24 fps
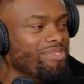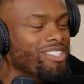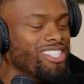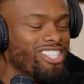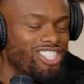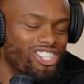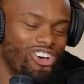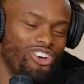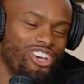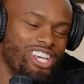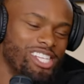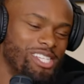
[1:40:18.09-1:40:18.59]

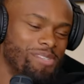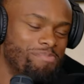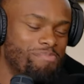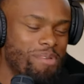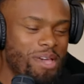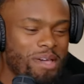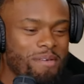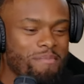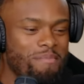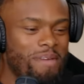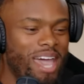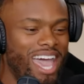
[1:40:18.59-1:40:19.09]
So he
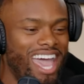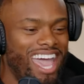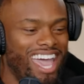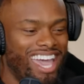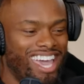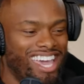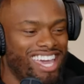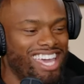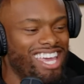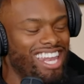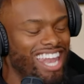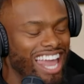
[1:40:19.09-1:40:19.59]
spin back.
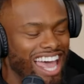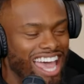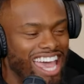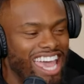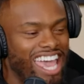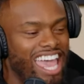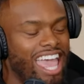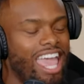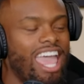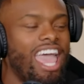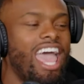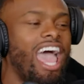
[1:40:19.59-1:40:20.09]
He
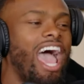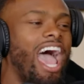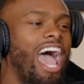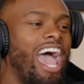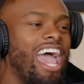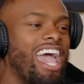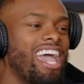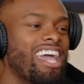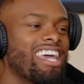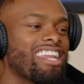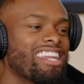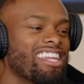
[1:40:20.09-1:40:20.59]
like,
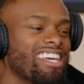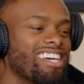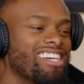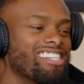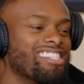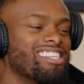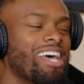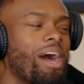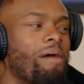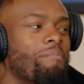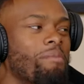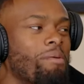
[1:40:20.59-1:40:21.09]
hey
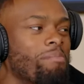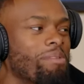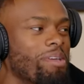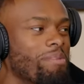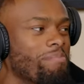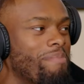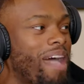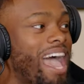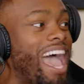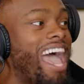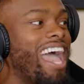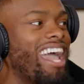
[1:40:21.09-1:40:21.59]
niggas, I'm gonna be
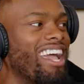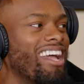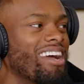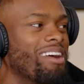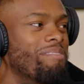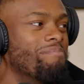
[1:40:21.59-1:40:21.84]
back.